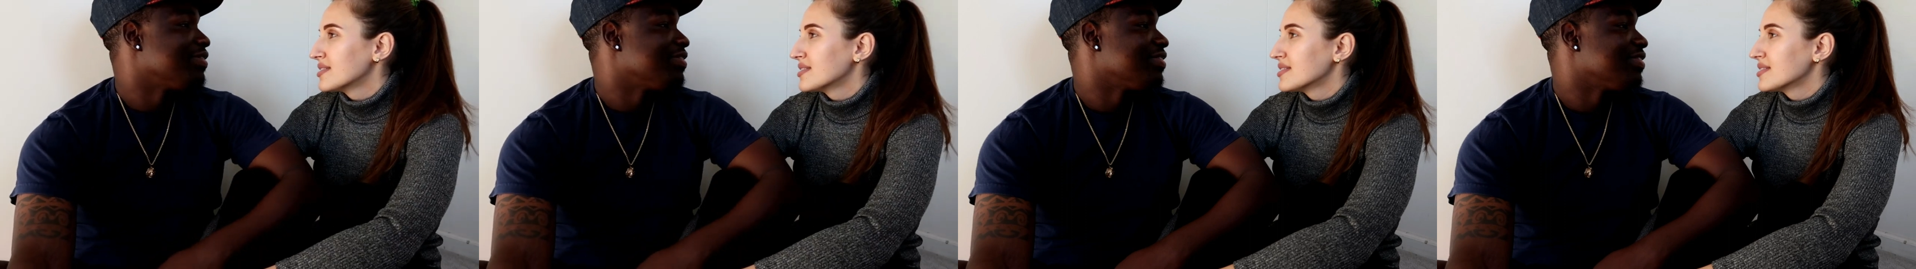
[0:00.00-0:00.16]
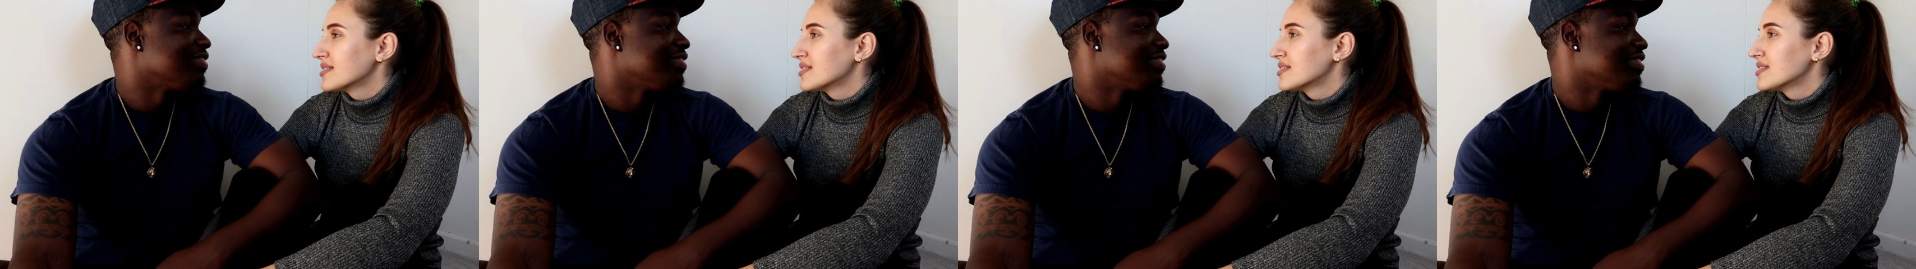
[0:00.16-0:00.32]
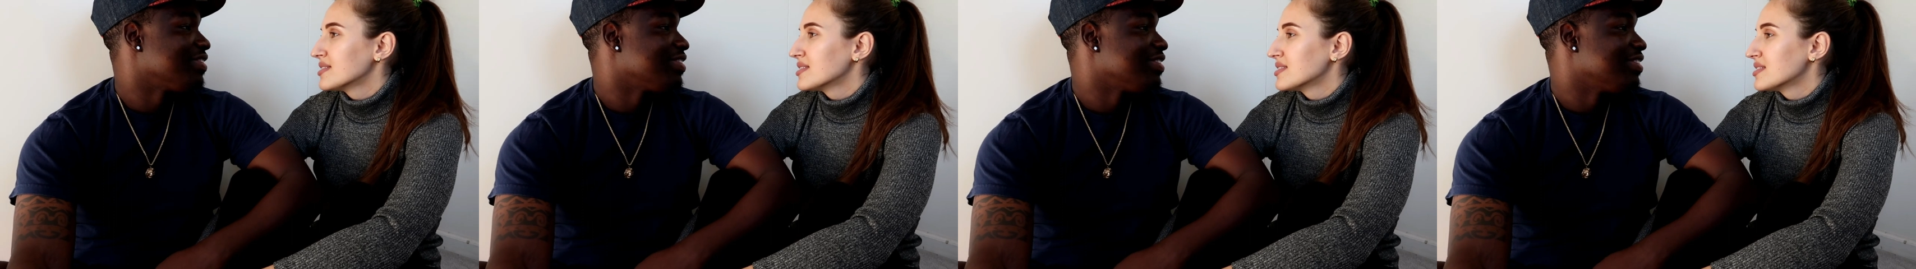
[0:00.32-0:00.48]

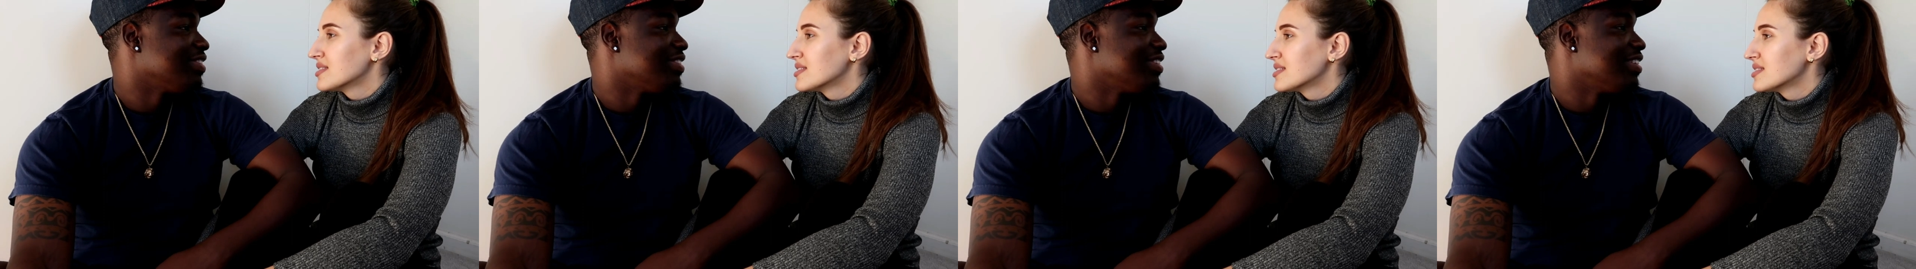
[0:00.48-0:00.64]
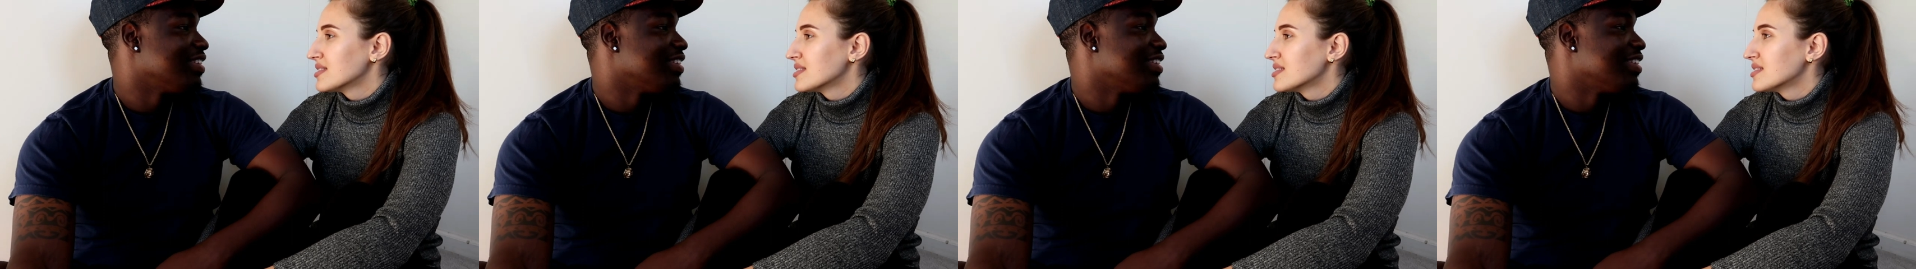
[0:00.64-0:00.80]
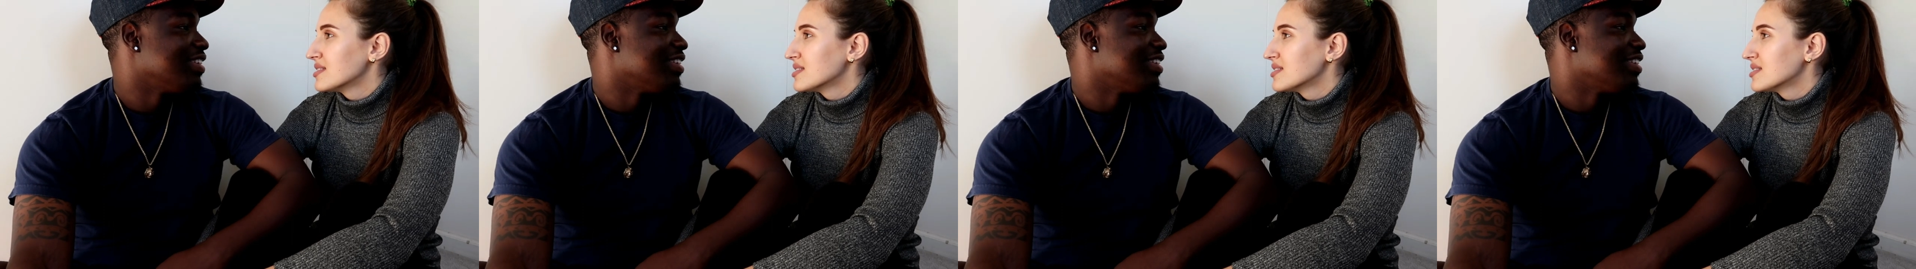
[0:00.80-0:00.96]

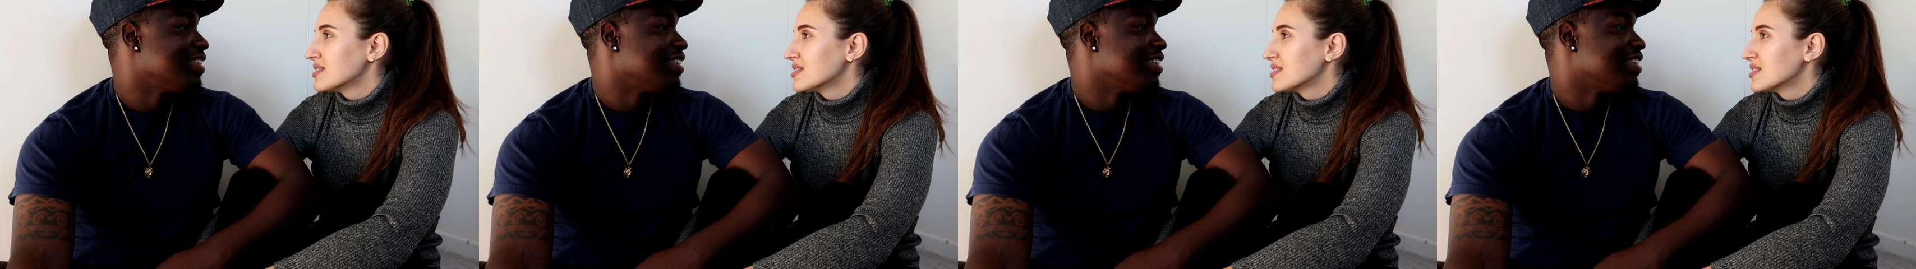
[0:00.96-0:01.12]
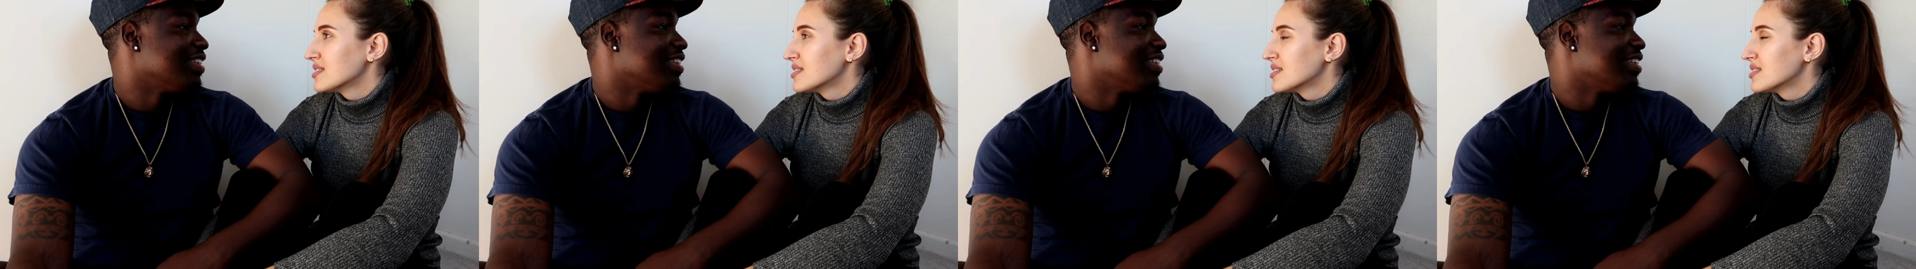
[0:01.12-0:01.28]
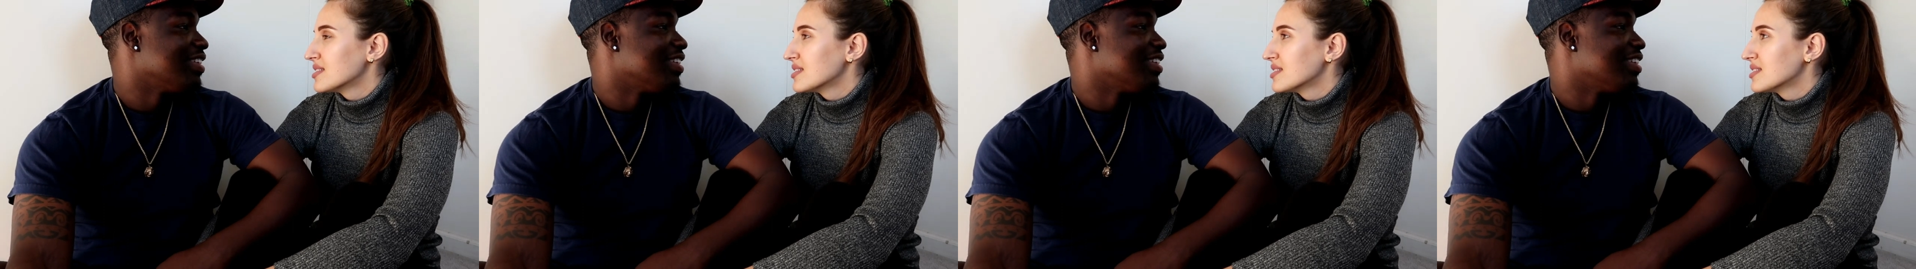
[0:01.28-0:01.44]

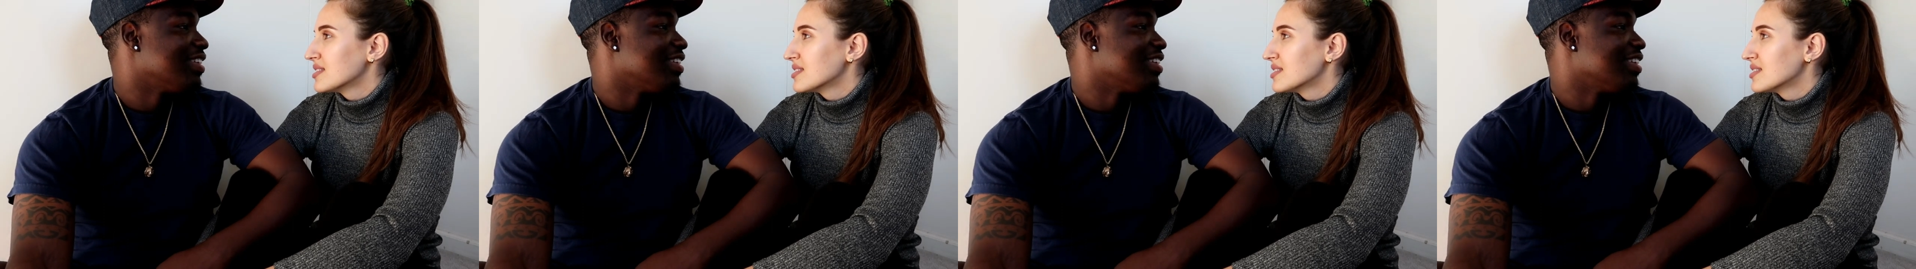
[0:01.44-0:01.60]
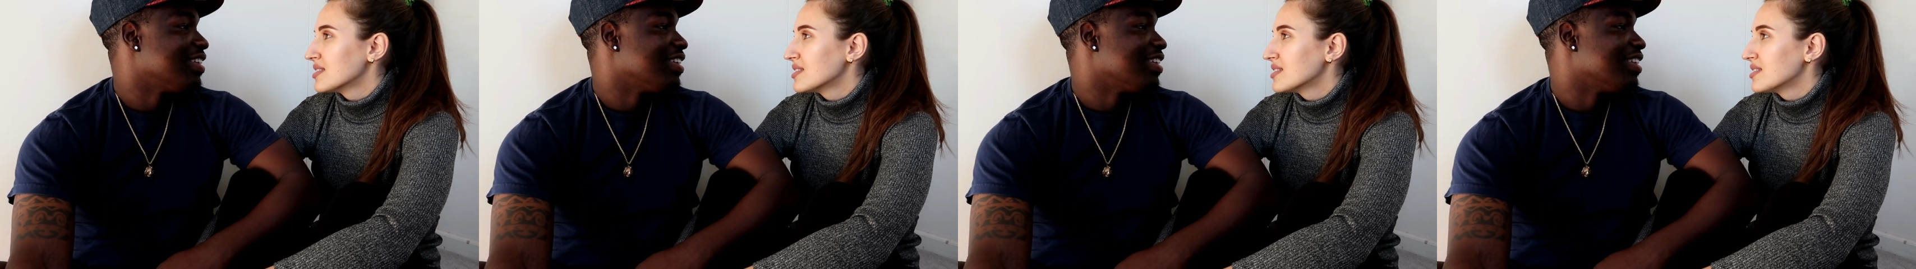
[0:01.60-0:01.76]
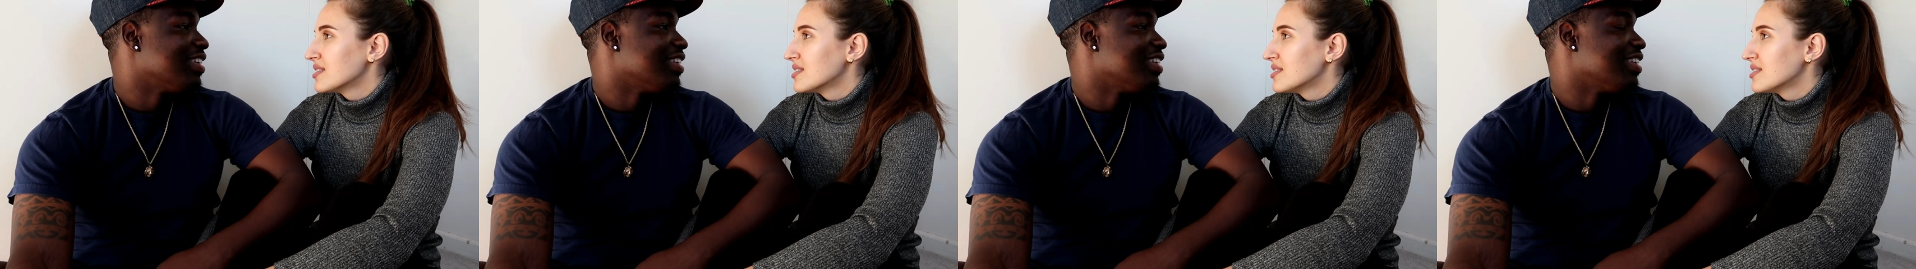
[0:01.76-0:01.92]

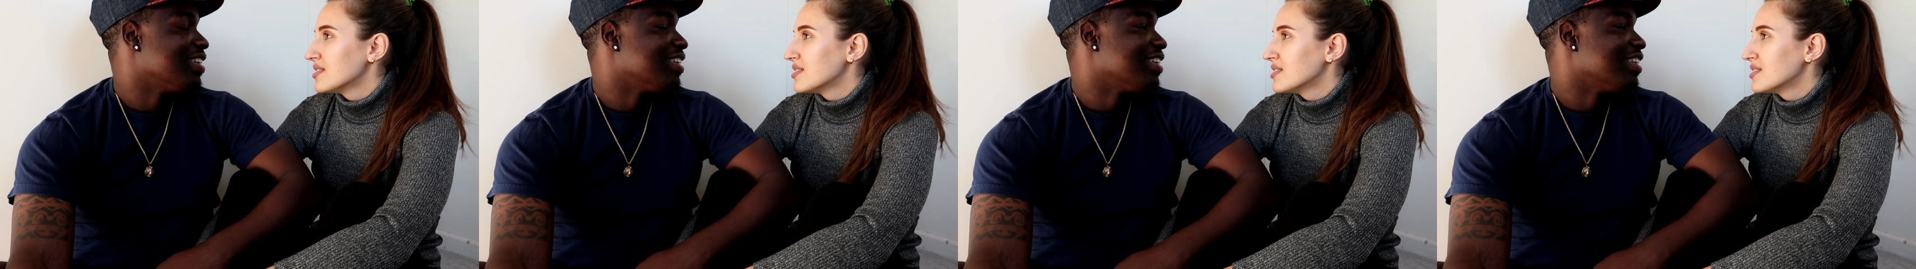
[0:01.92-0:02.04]
(silence)